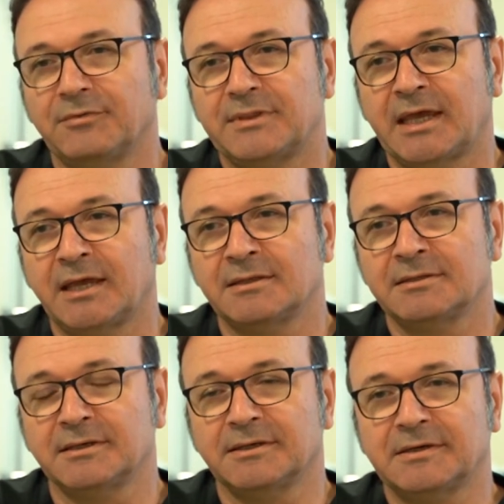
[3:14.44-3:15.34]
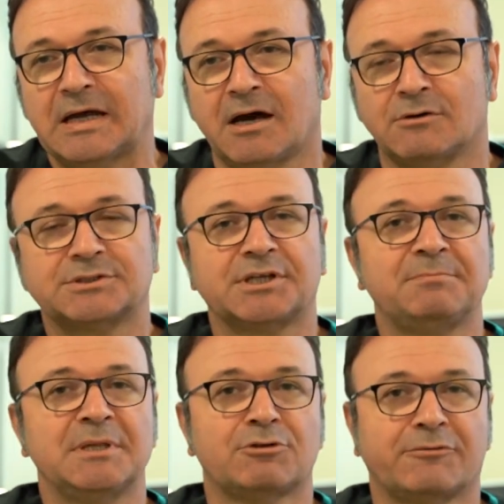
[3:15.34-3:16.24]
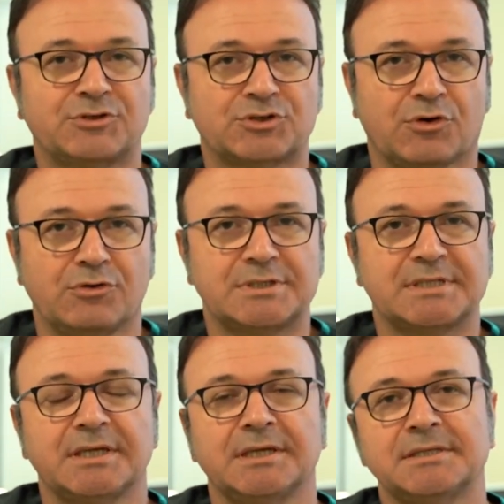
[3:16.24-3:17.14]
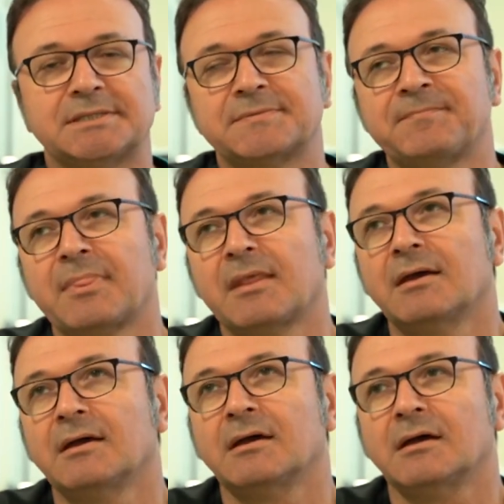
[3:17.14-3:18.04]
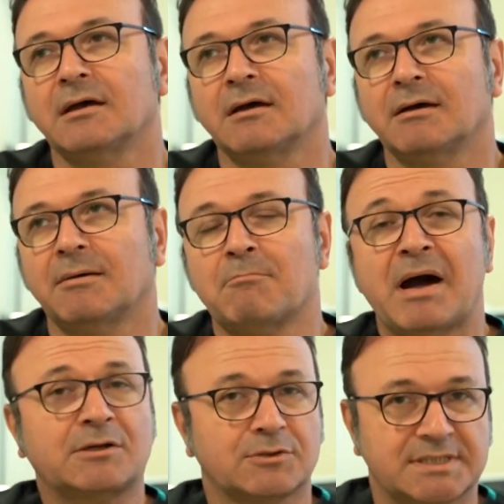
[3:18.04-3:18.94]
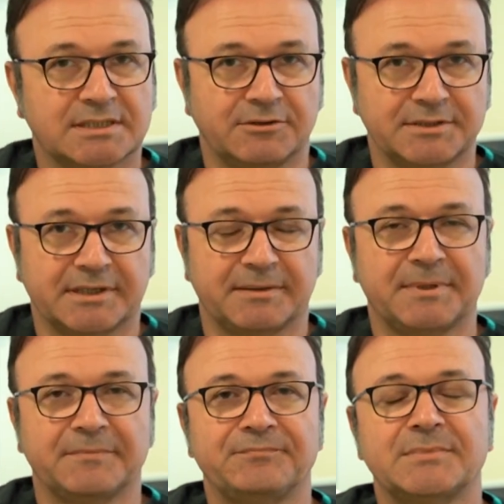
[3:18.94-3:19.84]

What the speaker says: then our treatment of choice is microsclerotherapy.